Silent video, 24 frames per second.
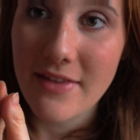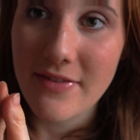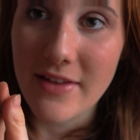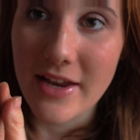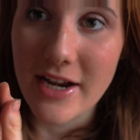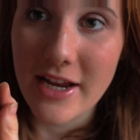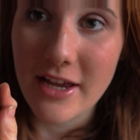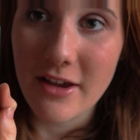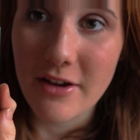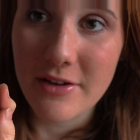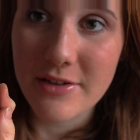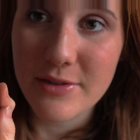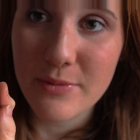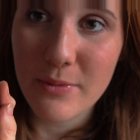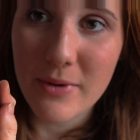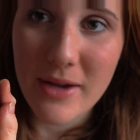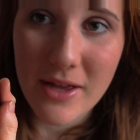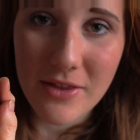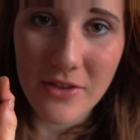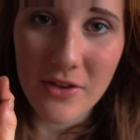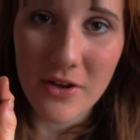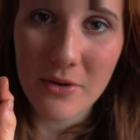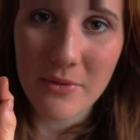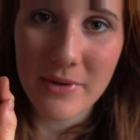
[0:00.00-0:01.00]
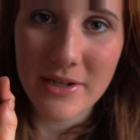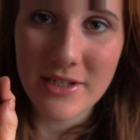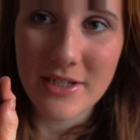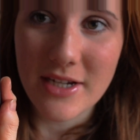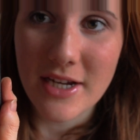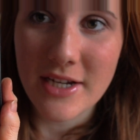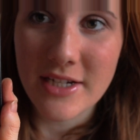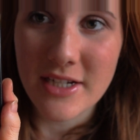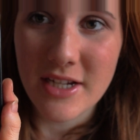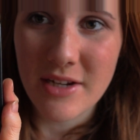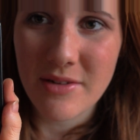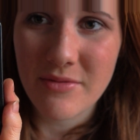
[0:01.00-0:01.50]
Then it goes Weather, which
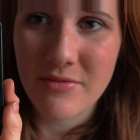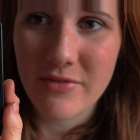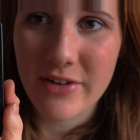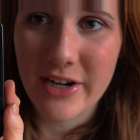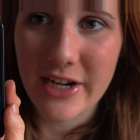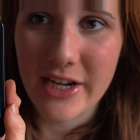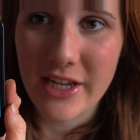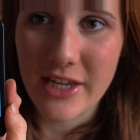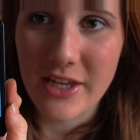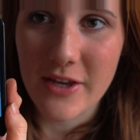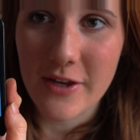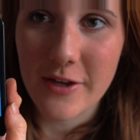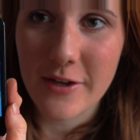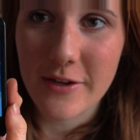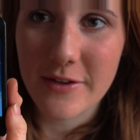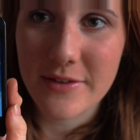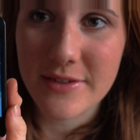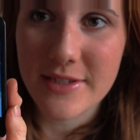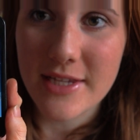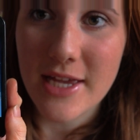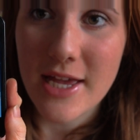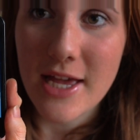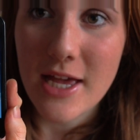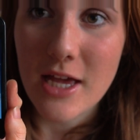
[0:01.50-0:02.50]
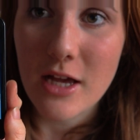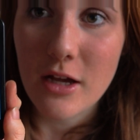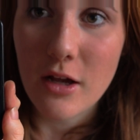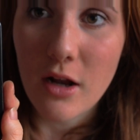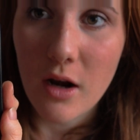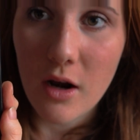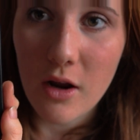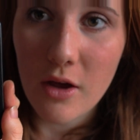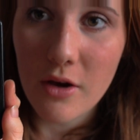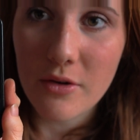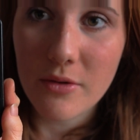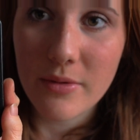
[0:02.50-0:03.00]
I don't really use,
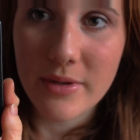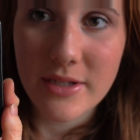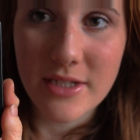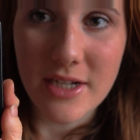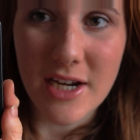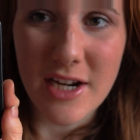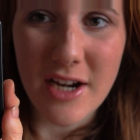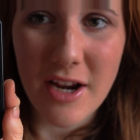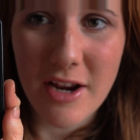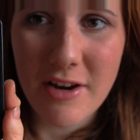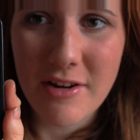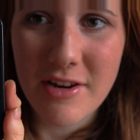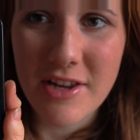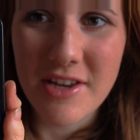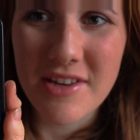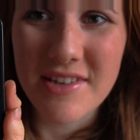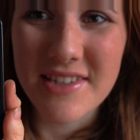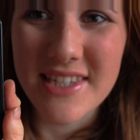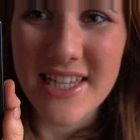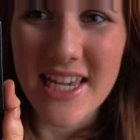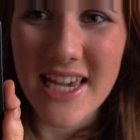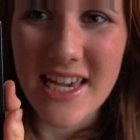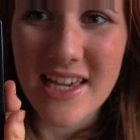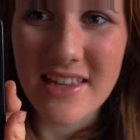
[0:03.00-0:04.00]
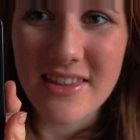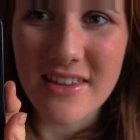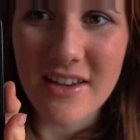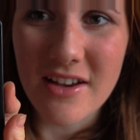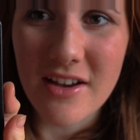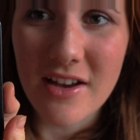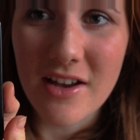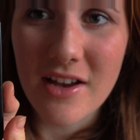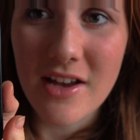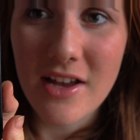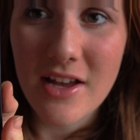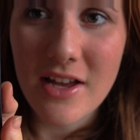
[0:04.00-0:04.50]
Clock, which I don't use
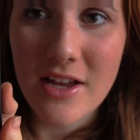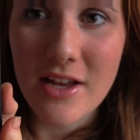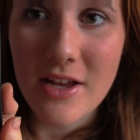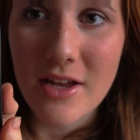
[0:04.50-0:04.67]
either,